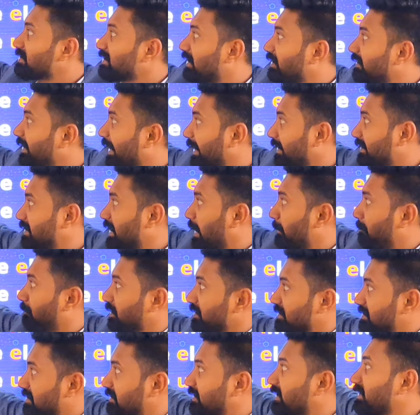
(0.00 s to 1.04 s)
these are the
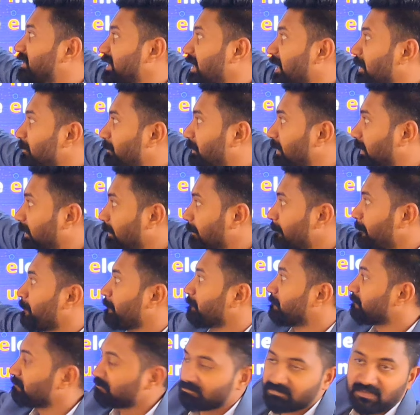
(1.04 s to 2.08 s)
examples: the table,
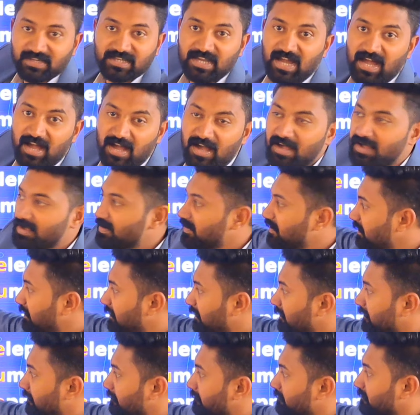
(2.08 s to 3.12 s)
the
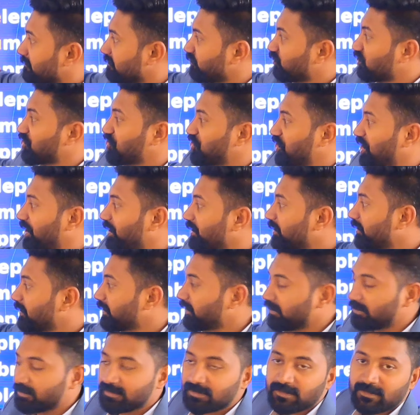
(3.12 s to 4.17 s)
car, the
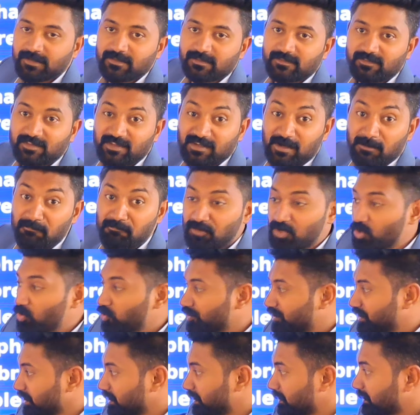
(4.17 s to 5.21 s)
chair, the
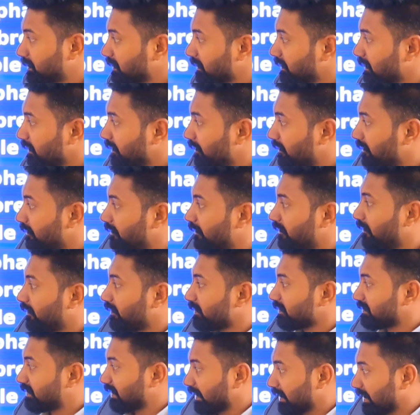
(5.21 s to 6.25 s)
computer.
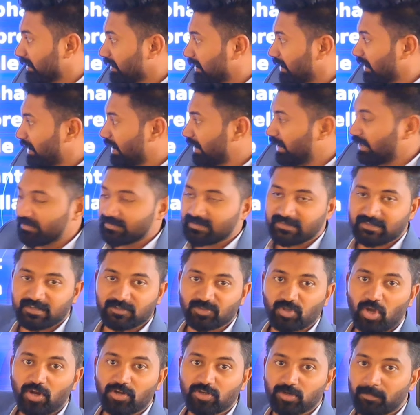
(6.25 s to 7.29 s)
See, again this
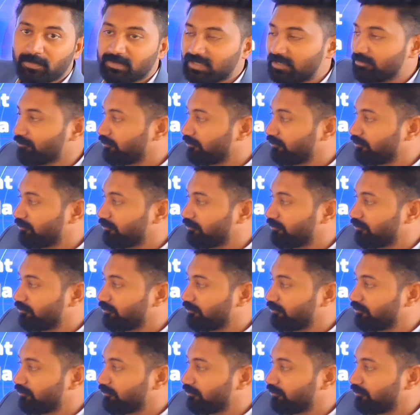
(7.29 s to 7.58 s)
is going to be